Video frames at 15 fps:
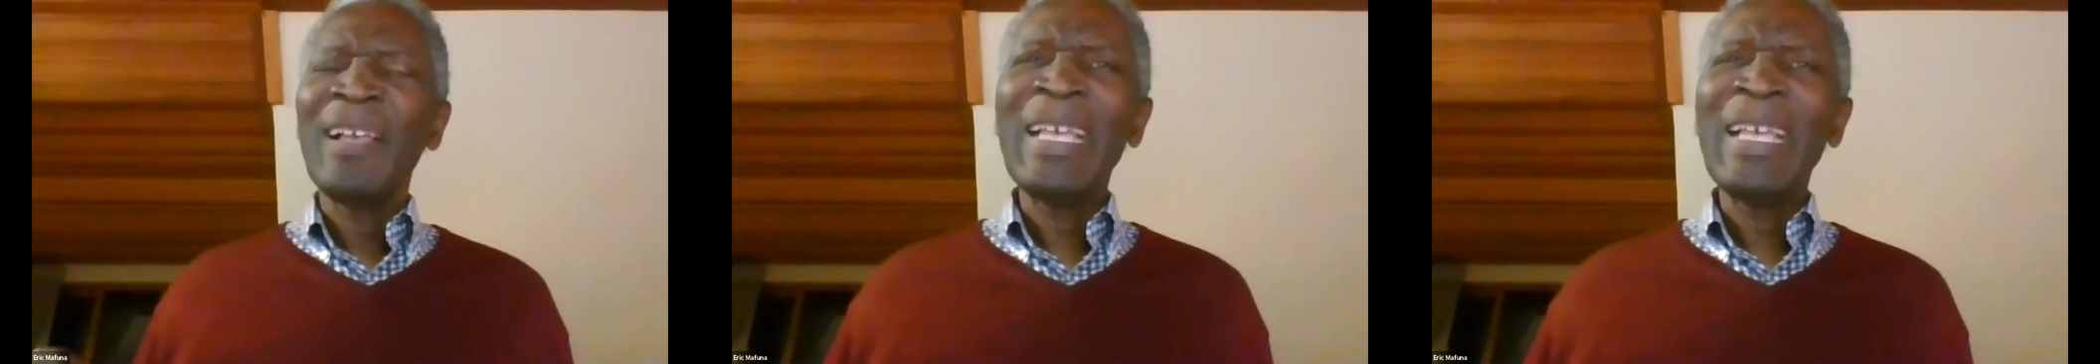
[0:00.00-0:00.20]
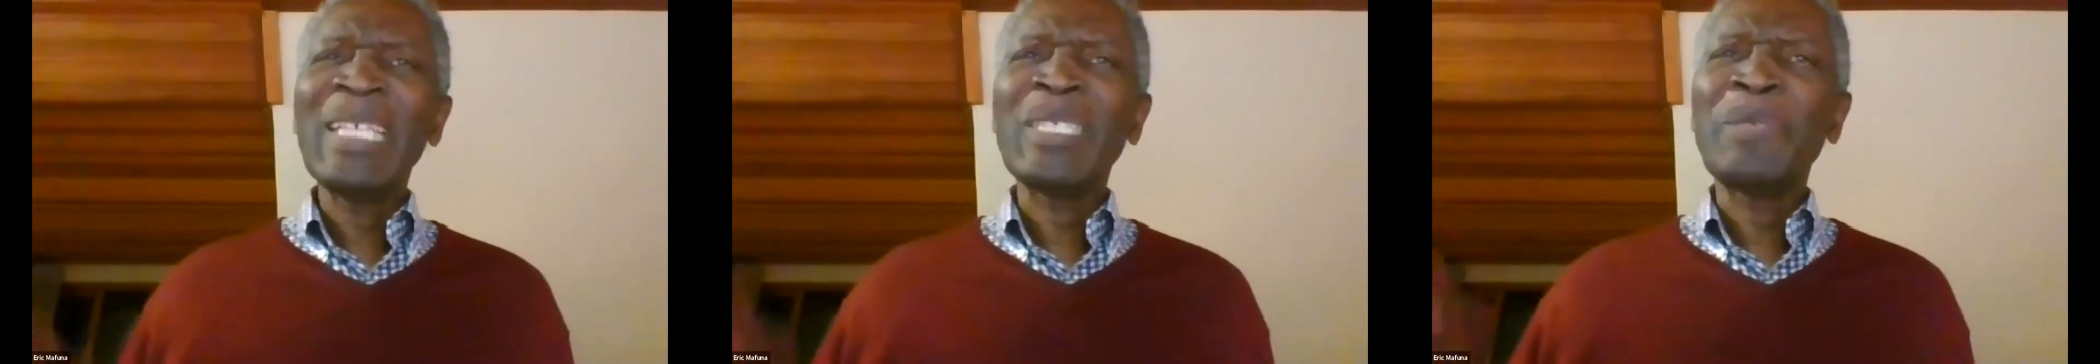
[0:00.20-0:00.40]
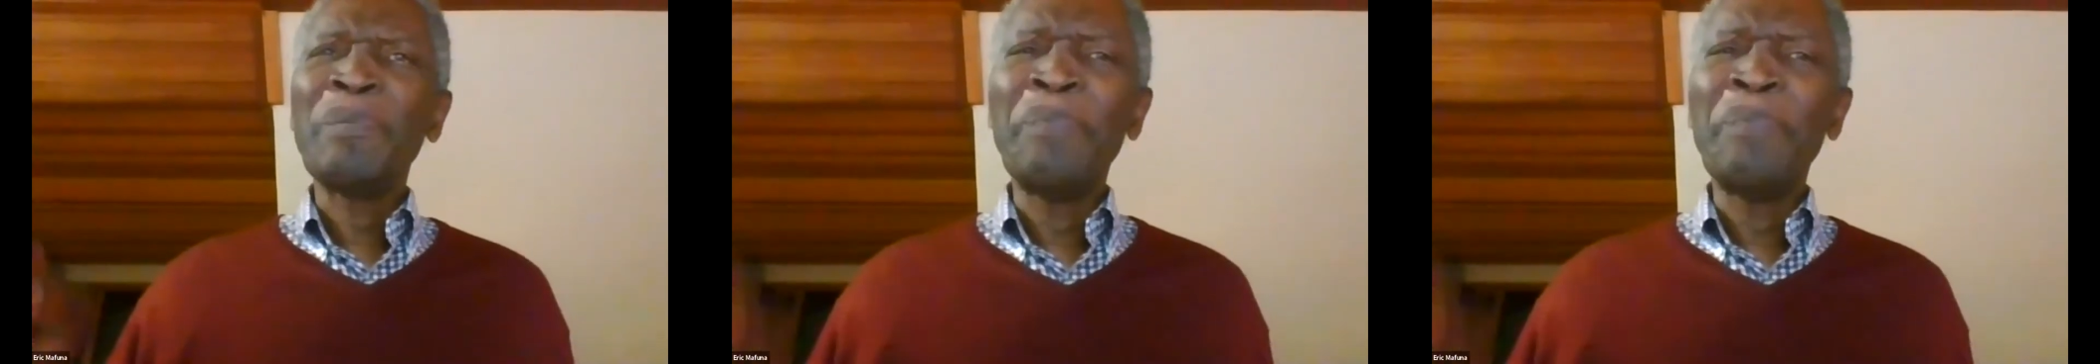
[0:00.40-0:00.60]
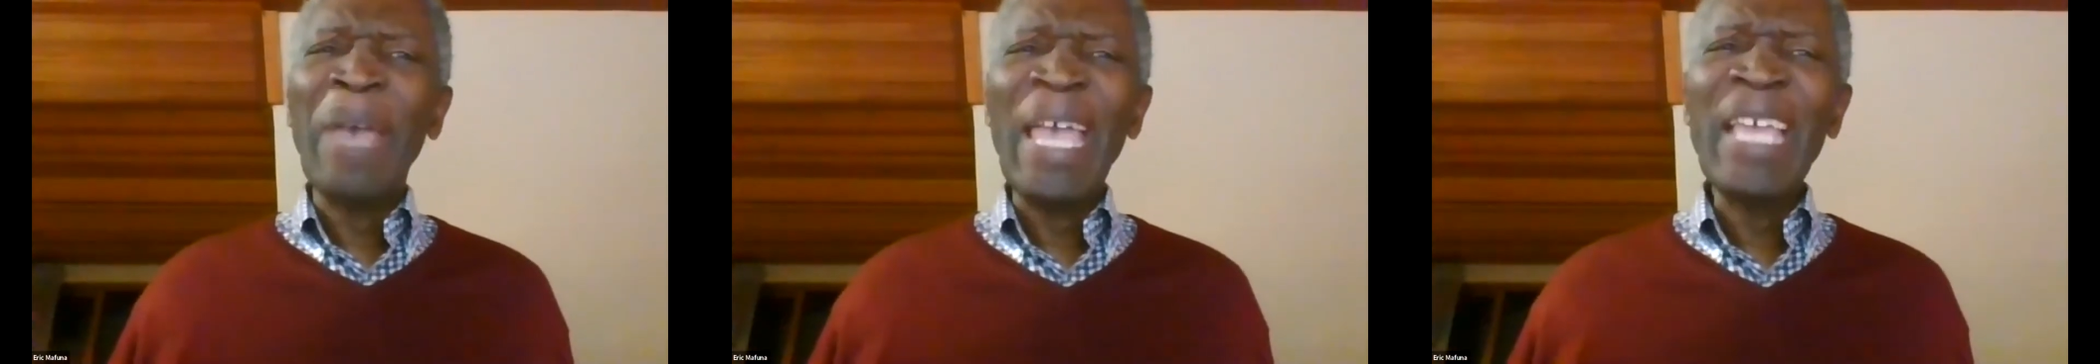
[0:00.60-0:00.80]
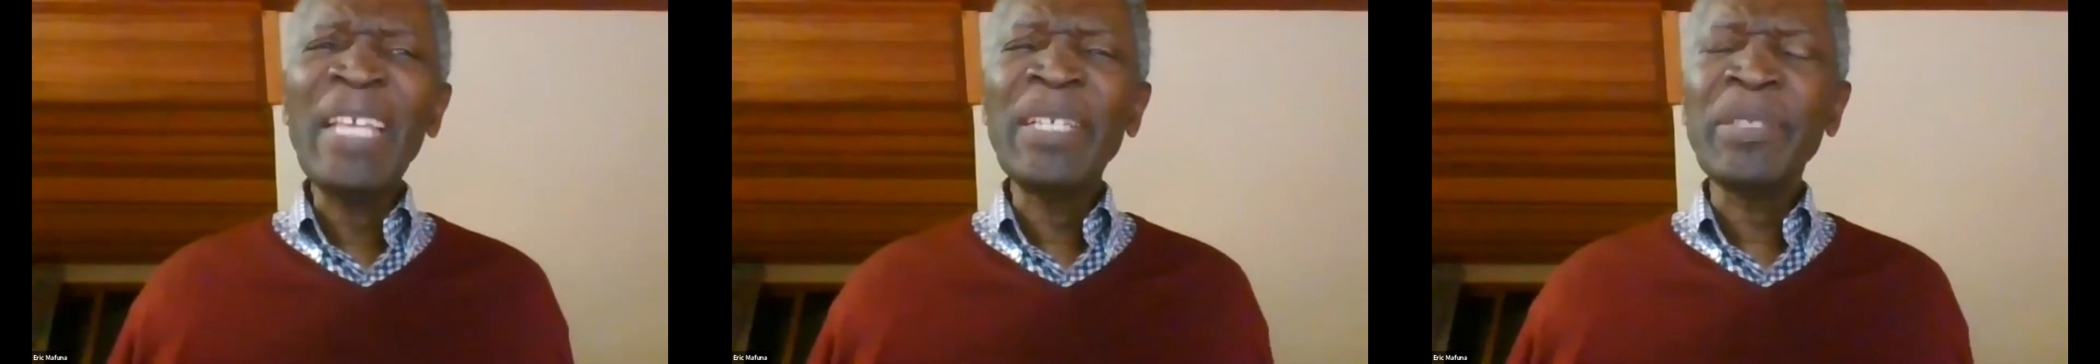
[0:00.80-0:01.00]
is
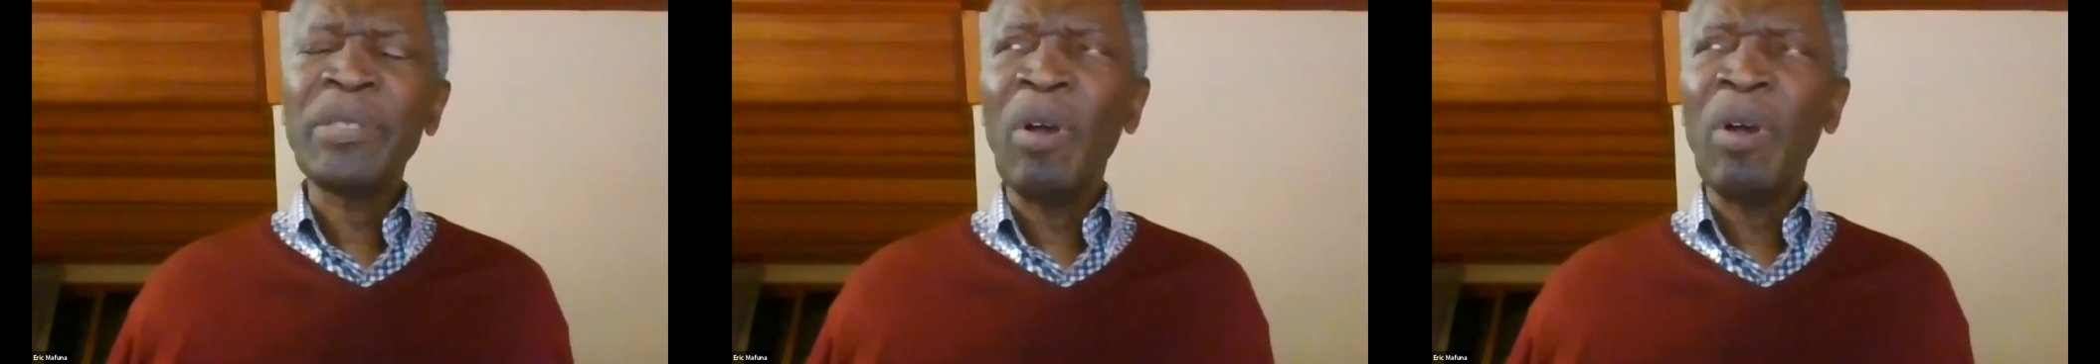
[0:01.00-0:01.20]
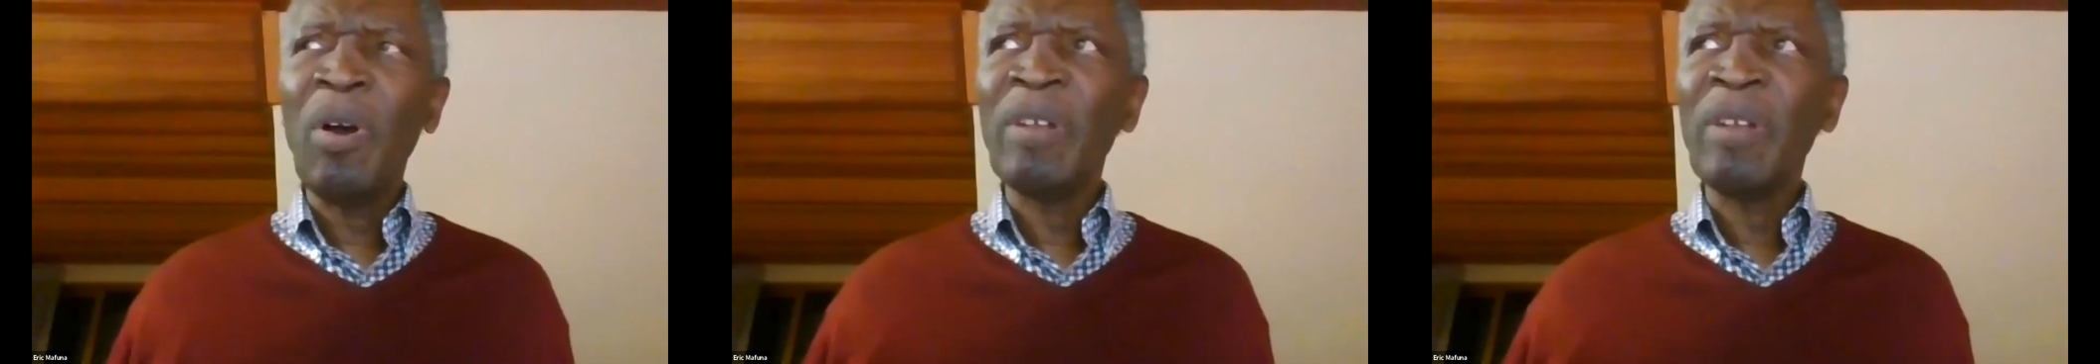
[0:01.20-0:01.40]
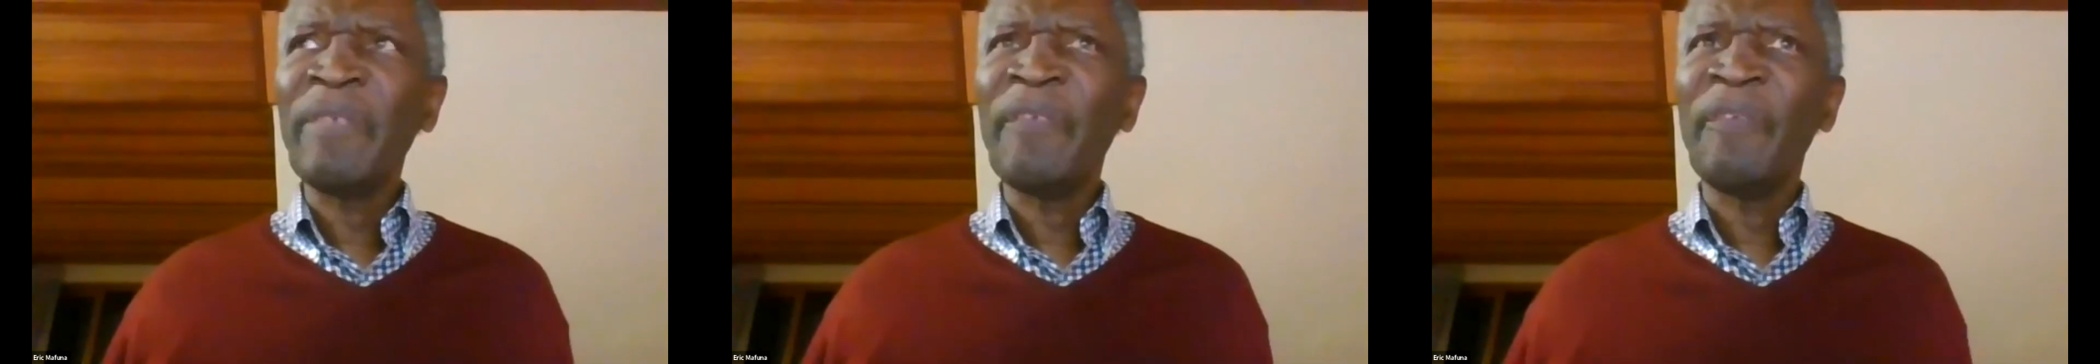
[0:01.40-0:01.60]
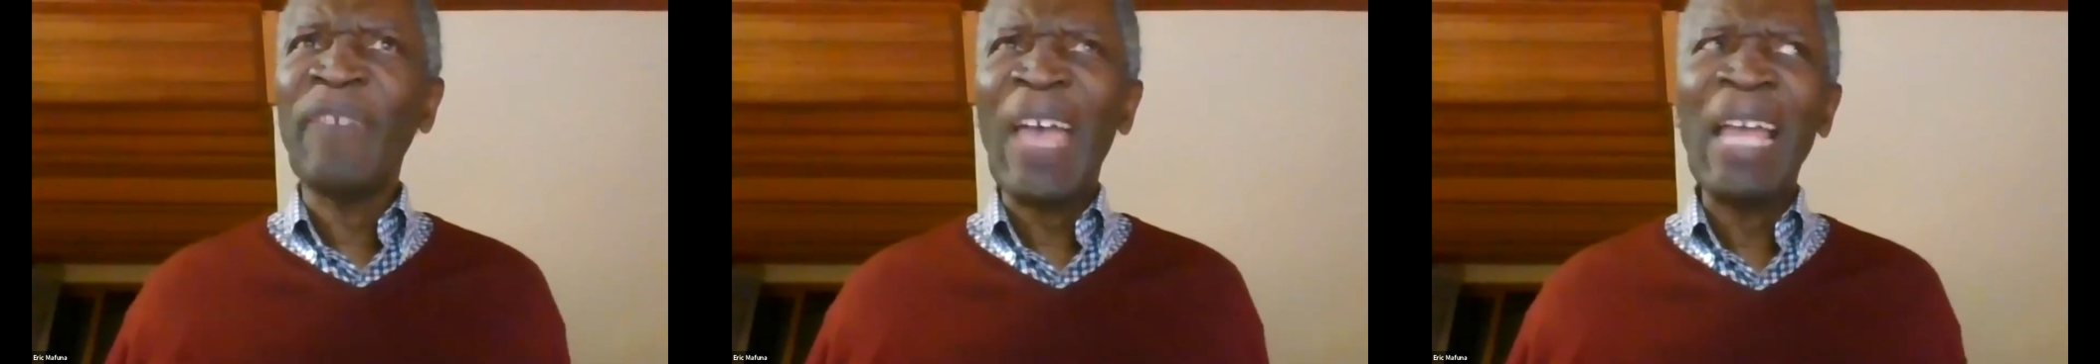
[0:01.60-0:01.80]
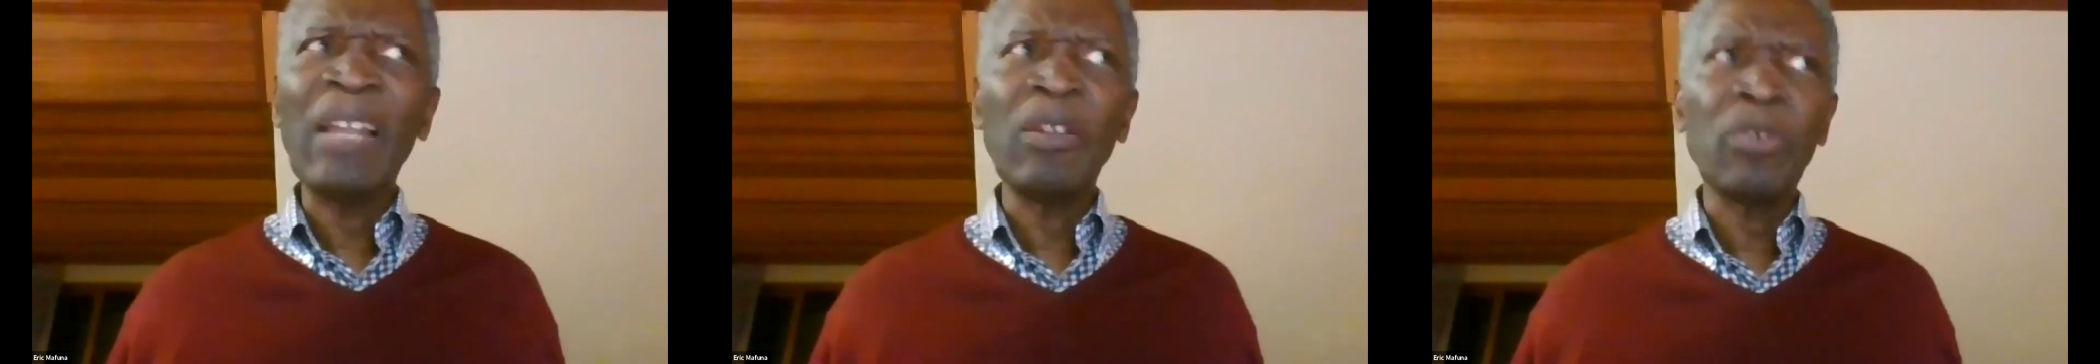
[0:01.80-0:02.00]
based on
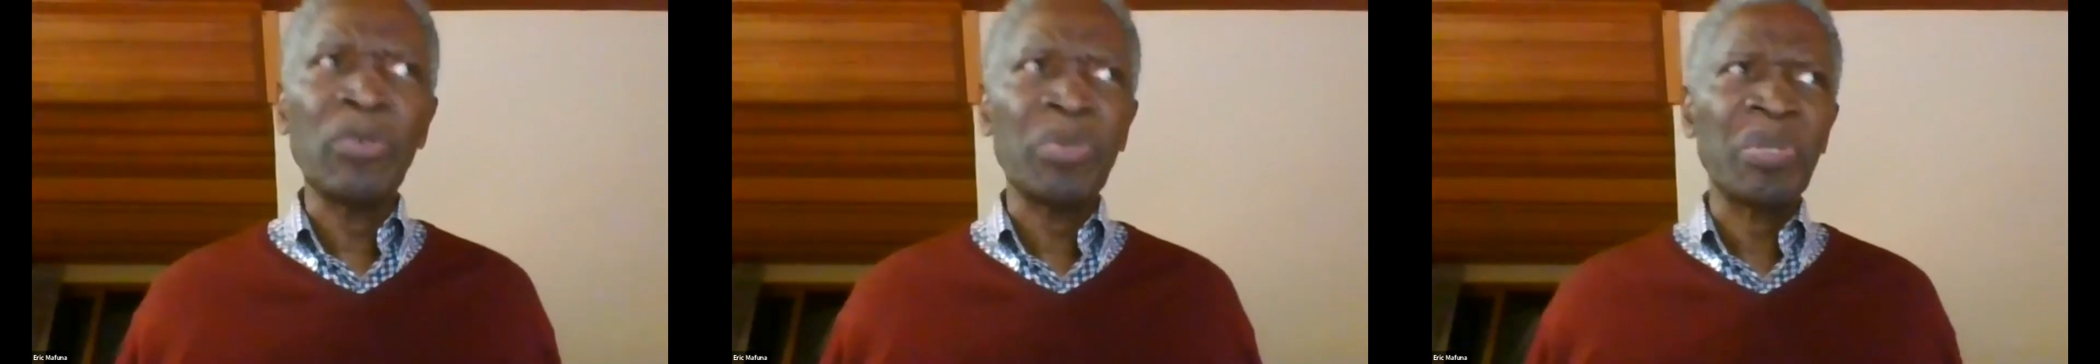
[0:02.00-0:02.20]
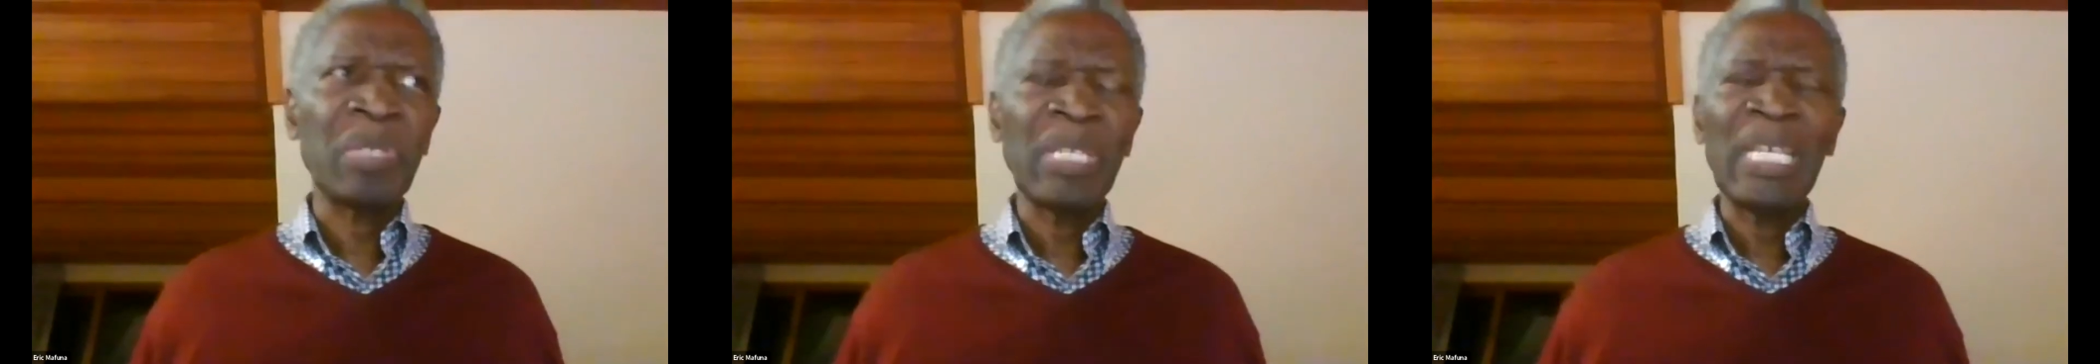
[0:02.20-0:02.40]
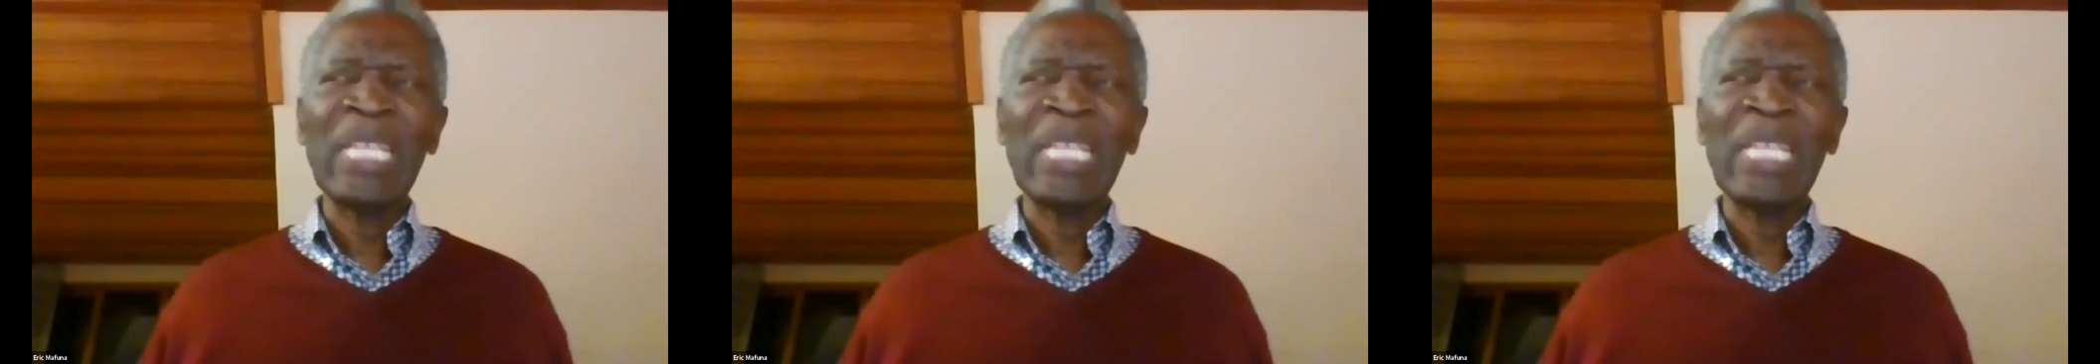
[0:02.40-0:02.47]
values,